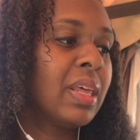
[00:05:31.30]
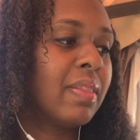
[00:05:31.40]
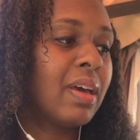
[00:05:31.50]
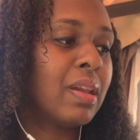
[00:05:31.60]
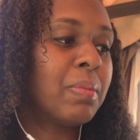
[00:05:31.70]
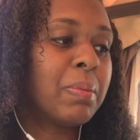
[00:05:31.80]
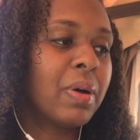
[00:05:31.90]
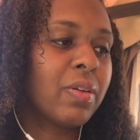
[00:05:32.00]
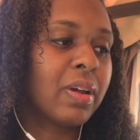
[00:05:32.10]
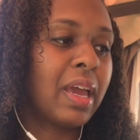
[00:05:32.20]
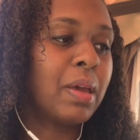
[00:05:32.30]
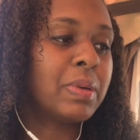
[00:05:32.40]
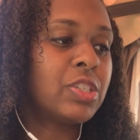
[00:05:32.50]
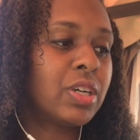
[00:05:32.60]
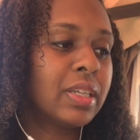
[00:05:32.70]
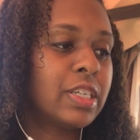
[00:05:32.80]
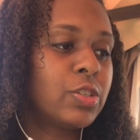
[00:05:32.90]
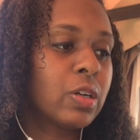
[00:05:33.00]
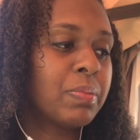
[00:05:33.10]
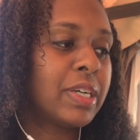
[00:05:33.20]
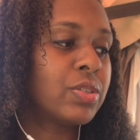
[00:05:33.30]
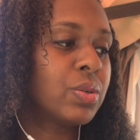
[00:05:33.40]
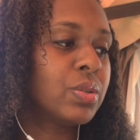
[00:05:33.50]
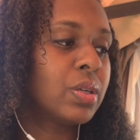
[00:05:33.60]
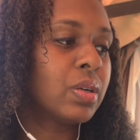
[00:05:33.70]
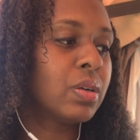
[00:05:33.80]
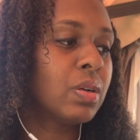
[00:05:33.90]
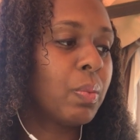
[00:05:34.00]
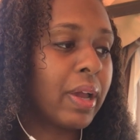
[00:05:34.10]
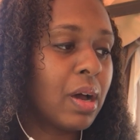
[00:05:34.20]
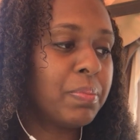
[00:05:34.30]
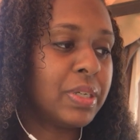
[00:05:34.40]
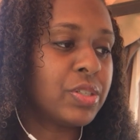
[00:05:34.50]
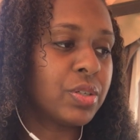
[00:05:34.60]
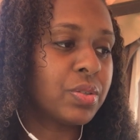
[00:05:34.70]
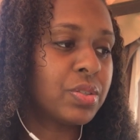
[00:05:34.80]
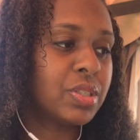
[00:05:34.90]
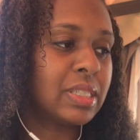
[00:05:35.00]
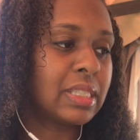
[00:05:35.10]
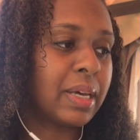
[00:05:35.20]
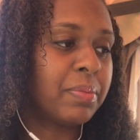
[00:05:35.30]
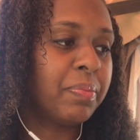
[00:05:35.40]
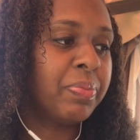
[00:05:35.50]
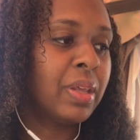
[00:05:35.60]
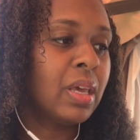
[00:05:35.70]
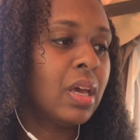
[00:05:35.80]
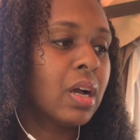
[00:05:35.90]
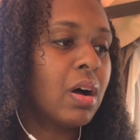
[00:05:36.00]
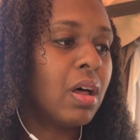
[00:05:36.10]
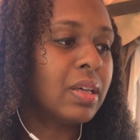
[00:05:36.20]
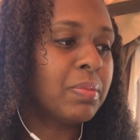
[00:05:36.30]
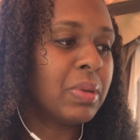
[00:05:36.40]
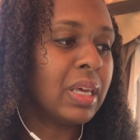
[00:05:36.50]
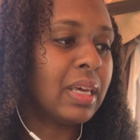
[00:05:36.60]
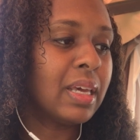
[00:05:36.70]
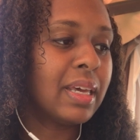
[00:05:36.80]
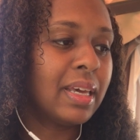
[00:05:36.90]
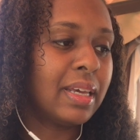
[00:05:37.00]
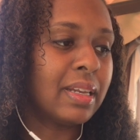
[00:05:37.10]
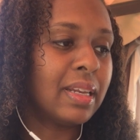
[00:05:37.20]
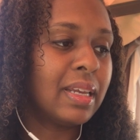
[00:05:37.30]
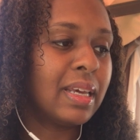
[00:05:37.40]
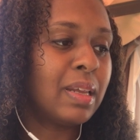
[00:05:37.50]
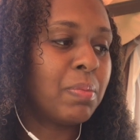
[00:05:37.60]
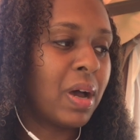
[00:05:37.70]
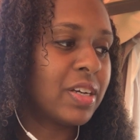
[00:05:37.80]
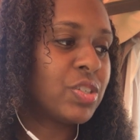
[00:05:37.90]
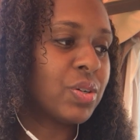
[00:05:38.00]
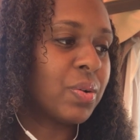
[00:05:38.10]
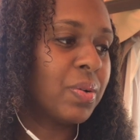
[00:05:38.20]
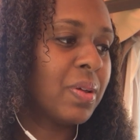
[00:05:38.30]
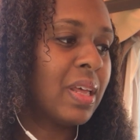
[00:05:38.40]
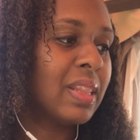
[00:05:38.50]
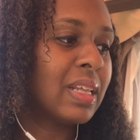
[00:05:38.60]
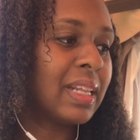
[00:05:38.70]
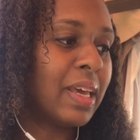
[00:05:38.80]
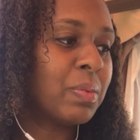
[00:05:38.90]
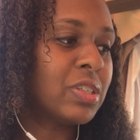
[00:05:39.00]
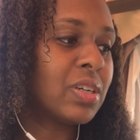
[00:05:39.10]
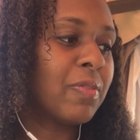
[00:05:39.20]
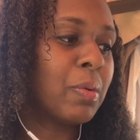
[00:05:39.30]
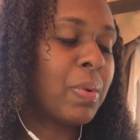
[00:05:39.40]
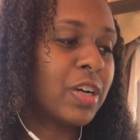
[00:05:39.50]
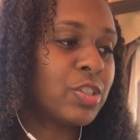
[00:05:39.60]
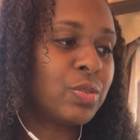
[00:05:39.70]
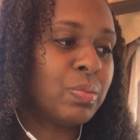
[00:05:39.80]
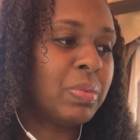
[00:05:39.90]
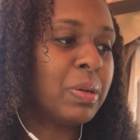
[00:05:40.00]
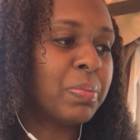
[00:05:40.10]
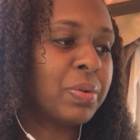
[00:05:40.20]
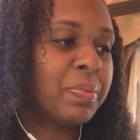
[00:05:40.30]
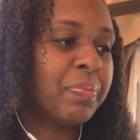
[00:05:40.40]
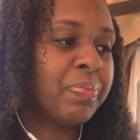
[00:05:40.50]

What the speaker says: Then my mother came and gently shook my shoulder. "Wake up, Pisho," she said, calling me kitten in Pashto, the language of the Pashtun people.